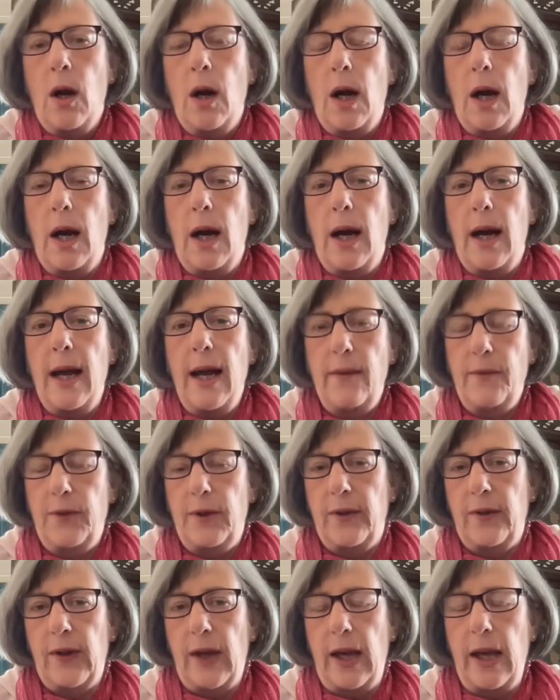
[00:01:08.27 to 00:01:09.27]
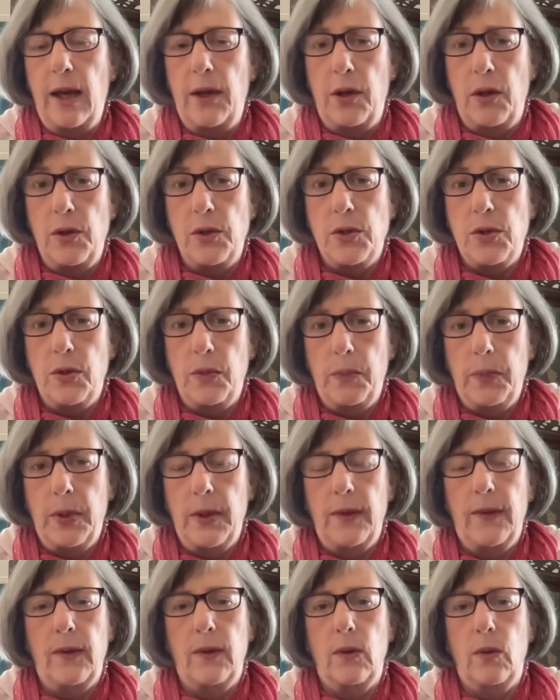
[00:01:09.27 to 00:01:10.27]
Uh, I have to say, I don't do
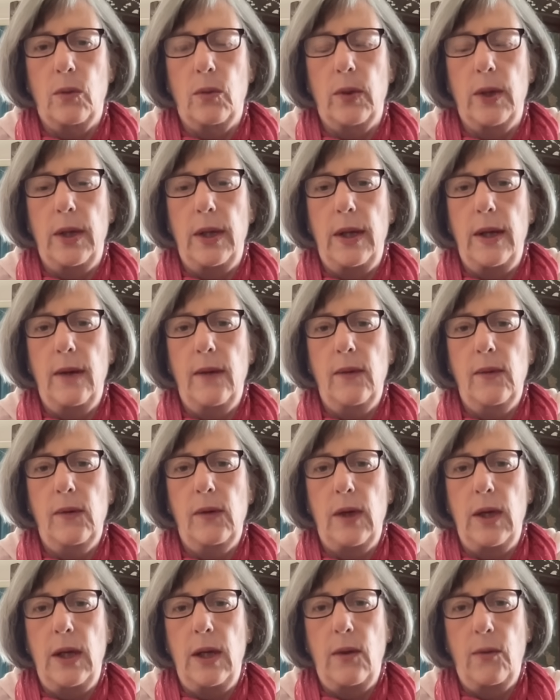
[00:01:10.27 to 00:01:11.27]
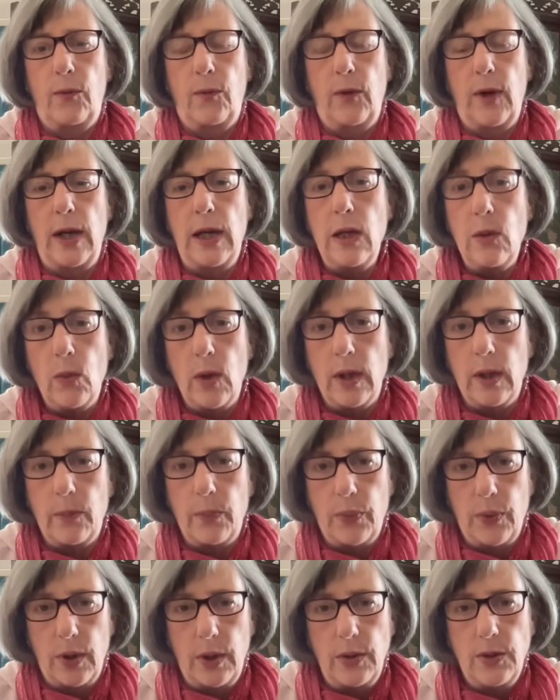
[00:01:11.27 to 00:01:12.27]
personal readings. If anyone
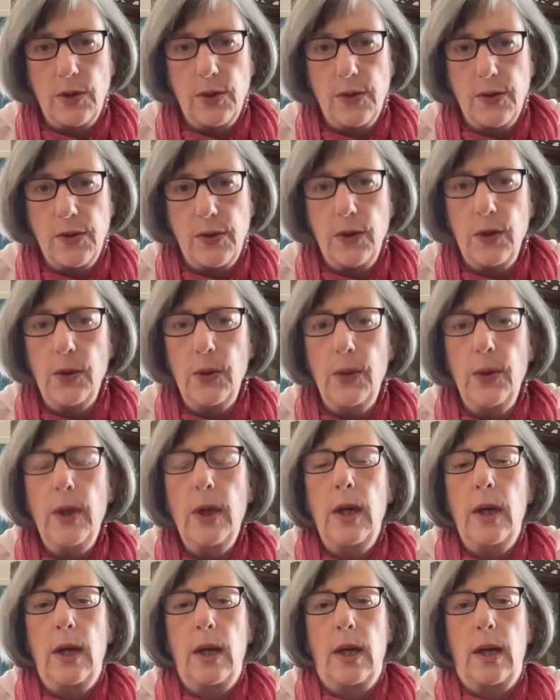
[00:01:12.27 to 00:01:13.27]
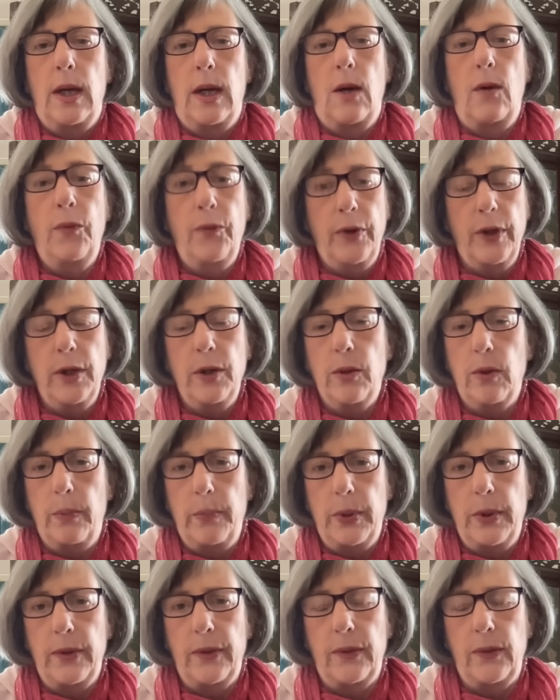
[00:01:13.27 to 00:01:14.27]
approaches you offering you a
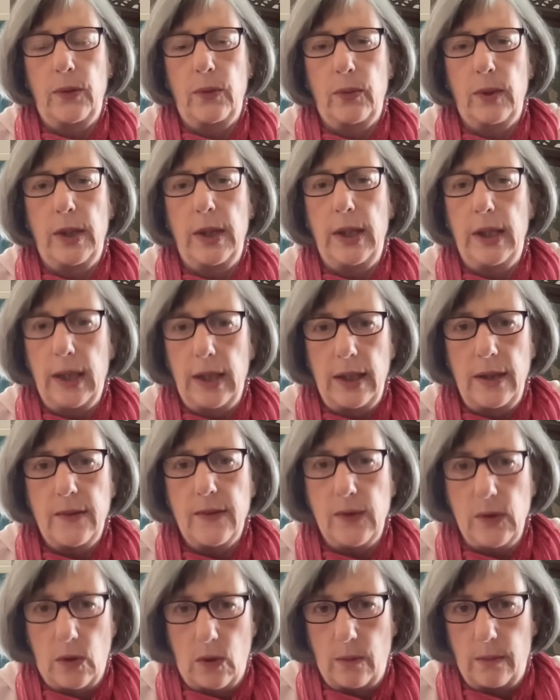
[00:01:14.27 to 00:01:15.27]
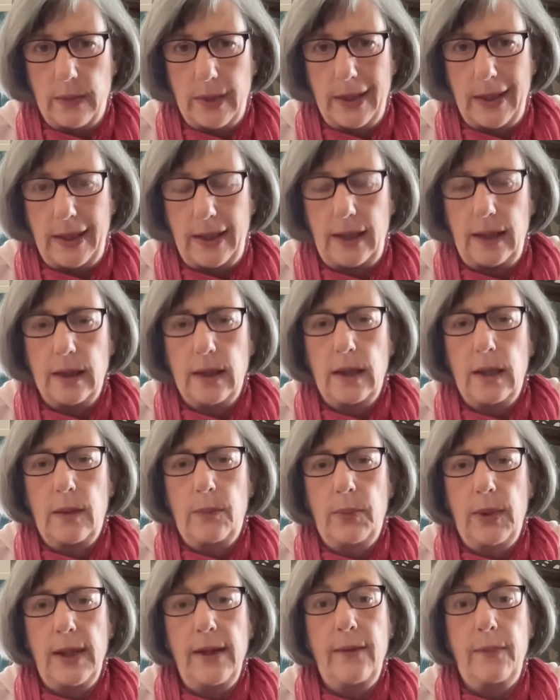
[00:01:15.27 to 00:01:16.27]
personal reading, it is not me.
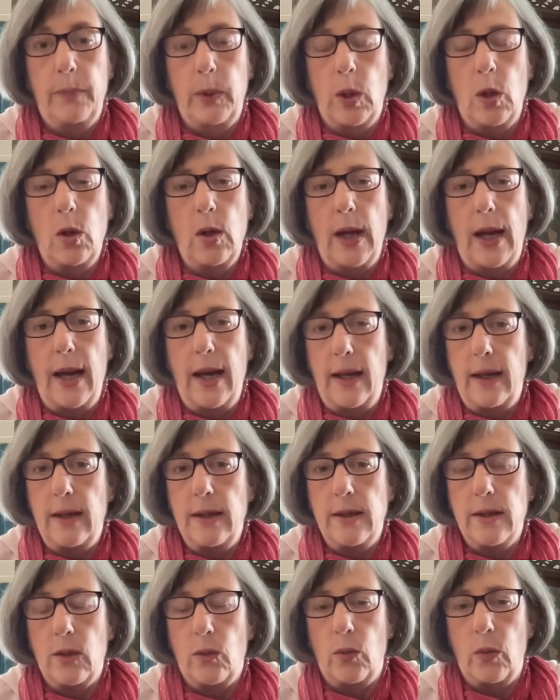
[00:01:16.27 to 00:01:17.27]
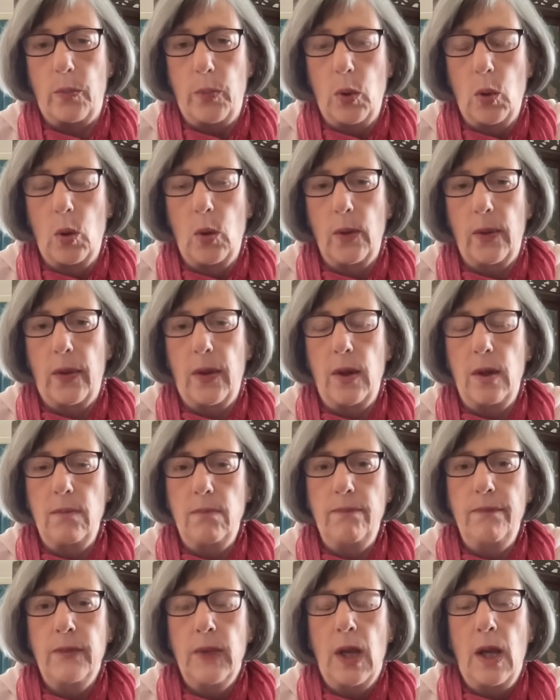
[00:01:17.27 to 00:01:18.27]
Please block and report
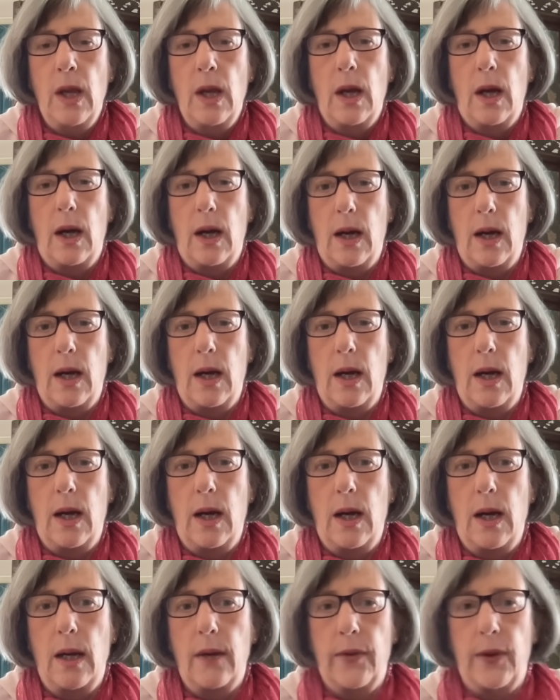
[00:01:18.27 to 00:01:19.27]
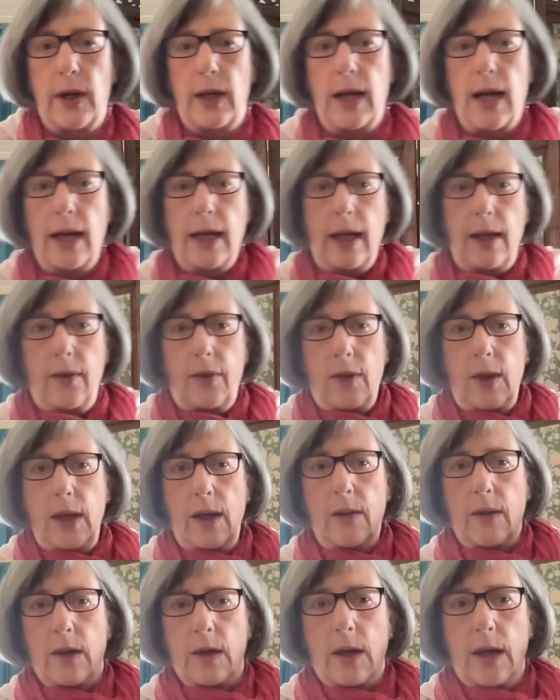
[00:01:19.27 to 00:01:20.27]
them. Uh, the lucky
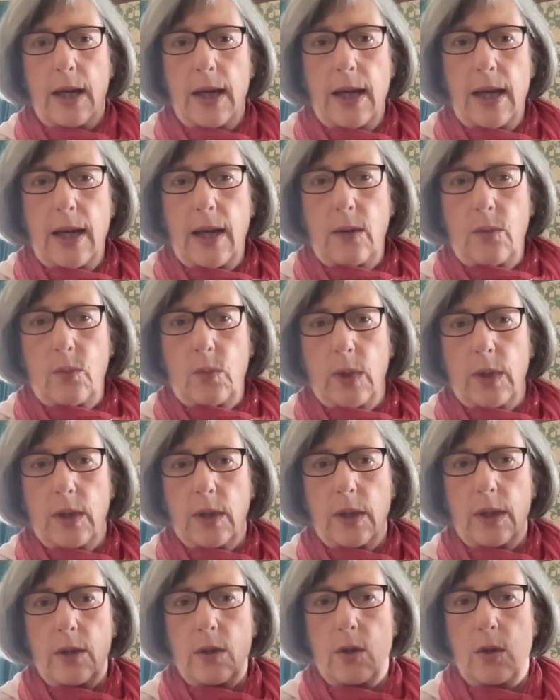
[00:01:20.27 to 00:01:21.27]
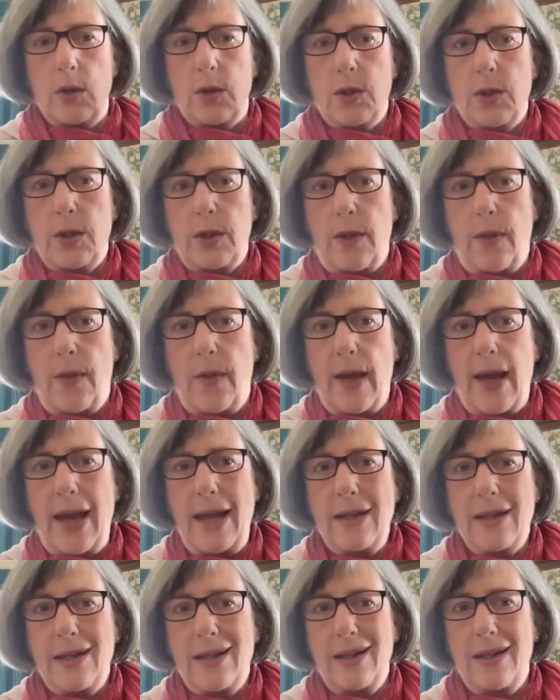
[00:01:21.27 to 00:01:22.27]
thing that I had when I got
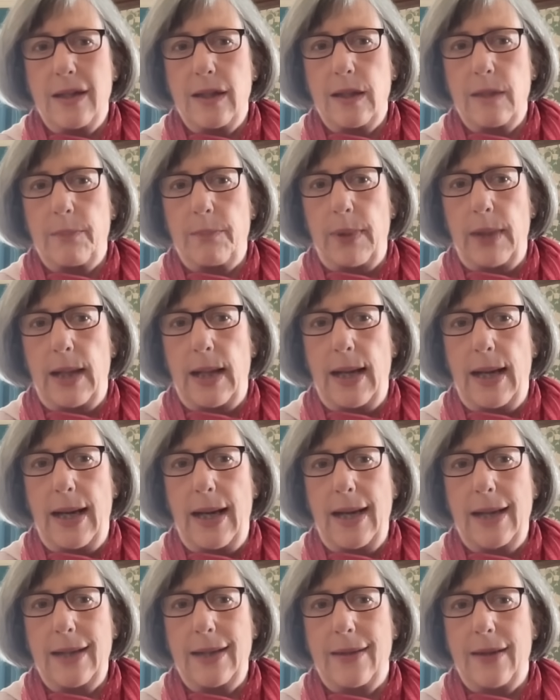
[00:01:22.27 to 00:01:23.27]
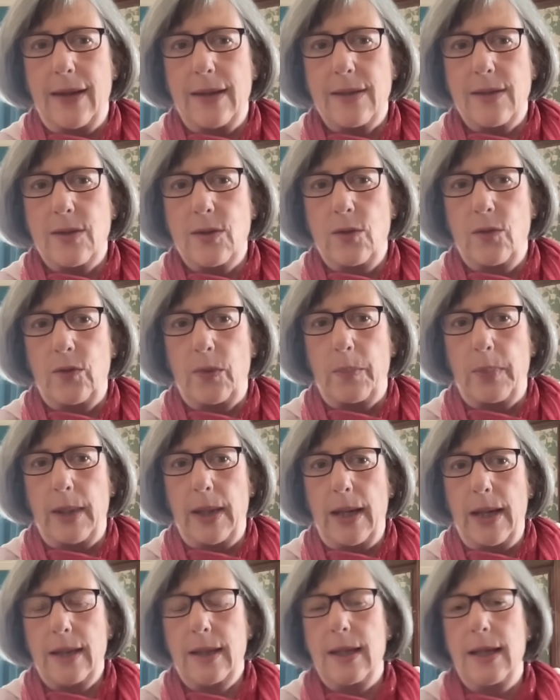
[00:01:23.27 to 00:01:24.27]
that plaque, that silver
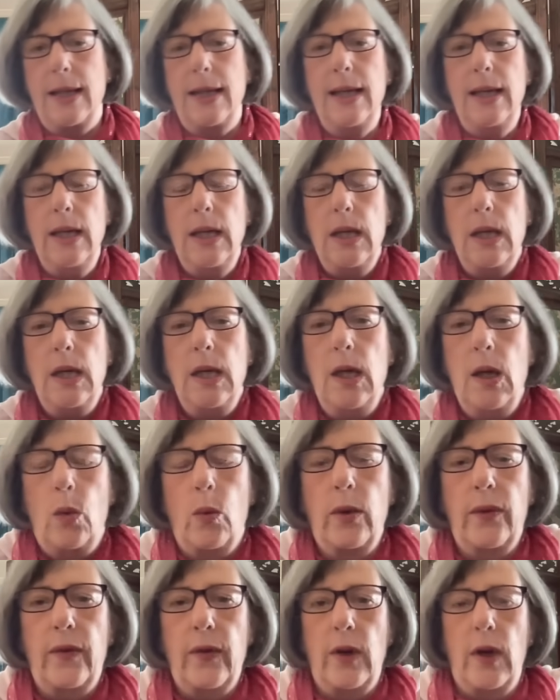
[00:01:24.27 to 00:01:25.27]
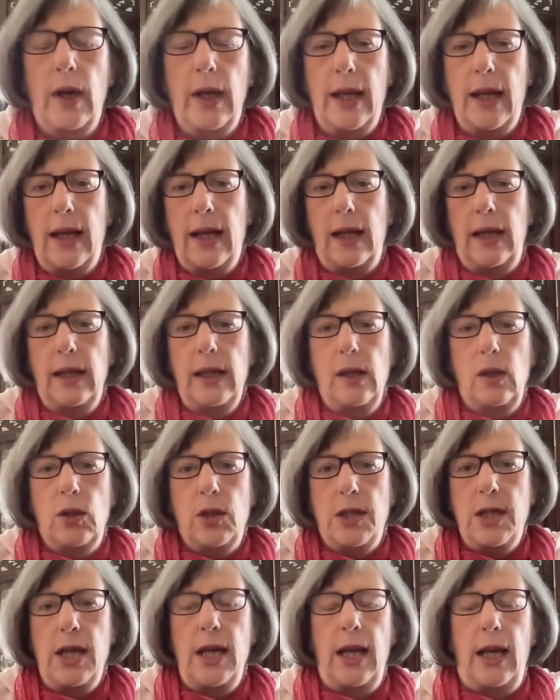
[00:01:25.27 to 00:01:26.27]
plaque there, was that I get a little
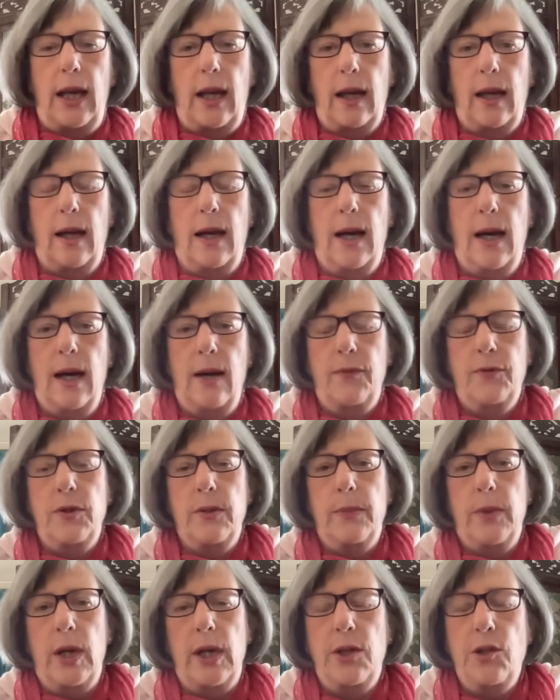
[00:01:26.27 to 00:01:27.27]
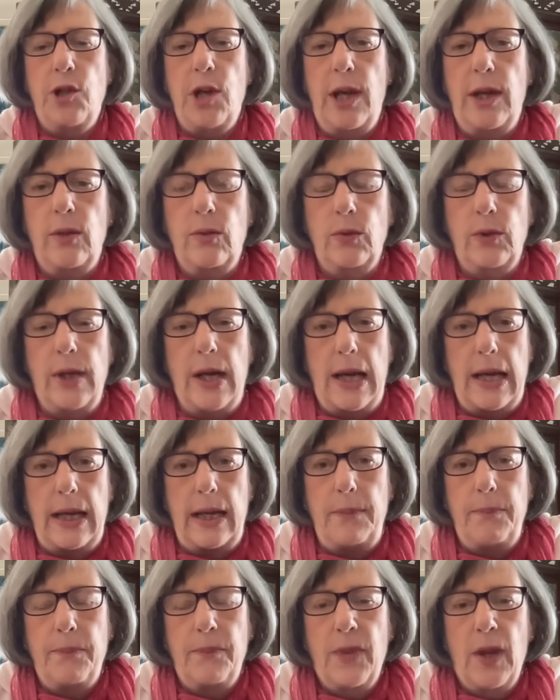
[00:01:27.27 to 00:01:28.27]
tick after my channel
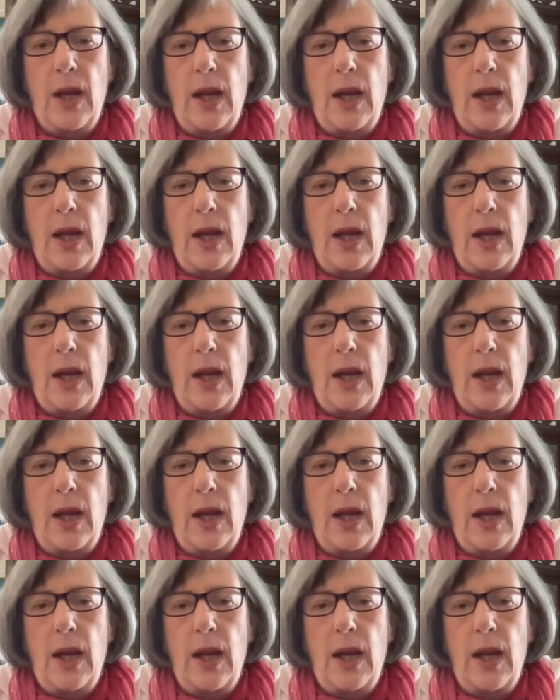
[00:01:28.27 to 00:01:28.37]
name.